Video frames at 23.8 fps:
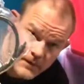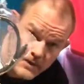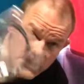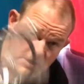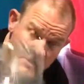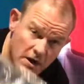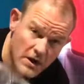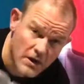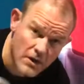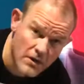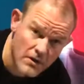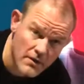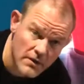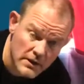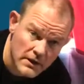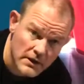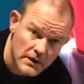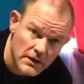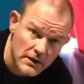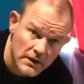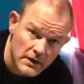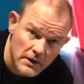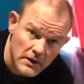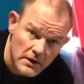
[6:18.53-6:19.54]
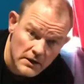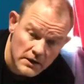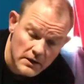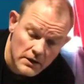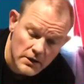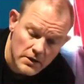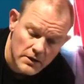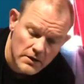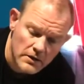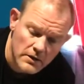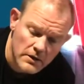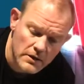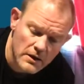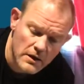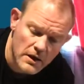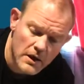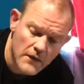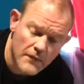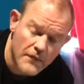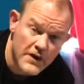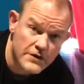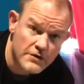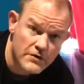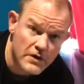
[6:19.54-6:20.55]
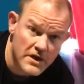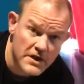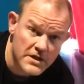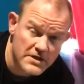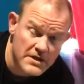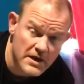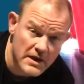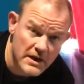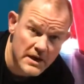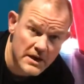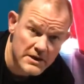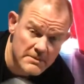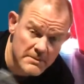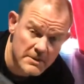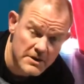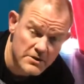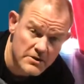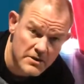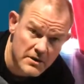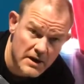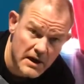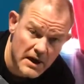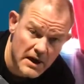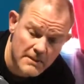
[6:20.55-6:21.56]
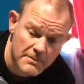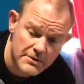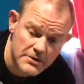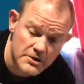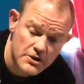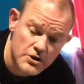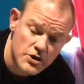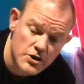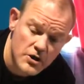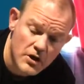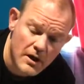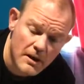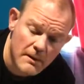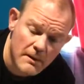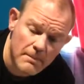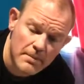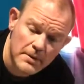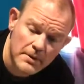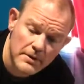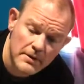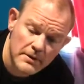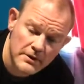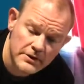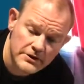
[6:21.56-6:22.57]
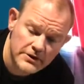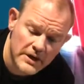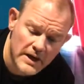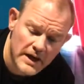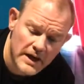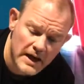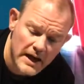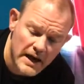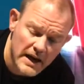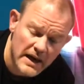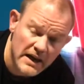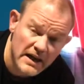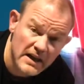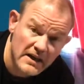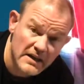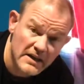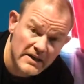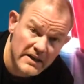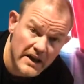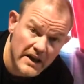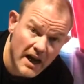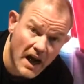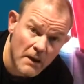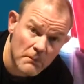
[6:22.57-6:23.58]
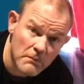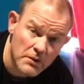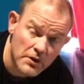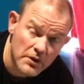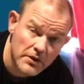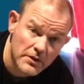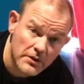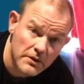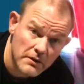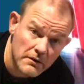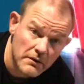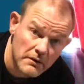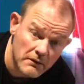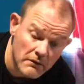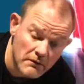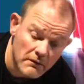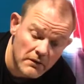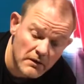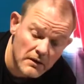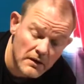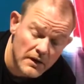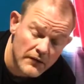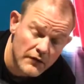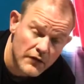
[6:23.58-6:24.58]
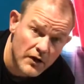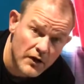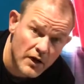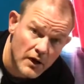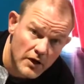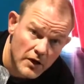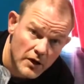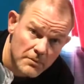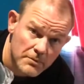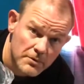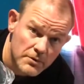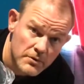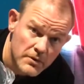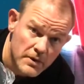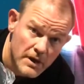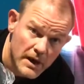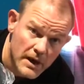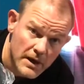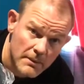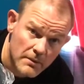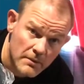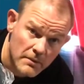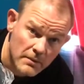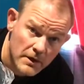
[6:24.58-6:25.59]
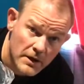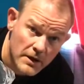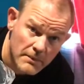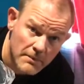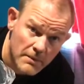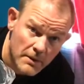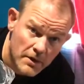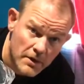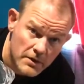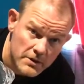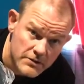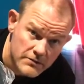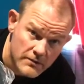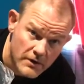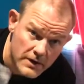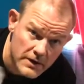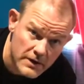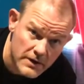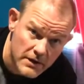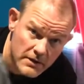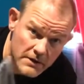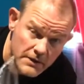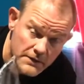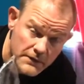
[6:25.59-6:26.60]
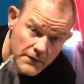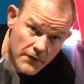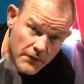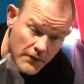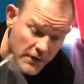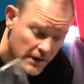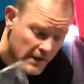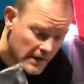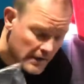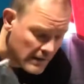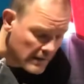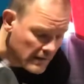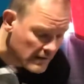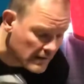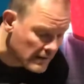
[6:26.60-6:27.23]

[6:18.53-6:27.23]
So if they try to sell you some extra cables at the shop, say, no, I'm good, I've got an optical cable in the box right there, it's for free.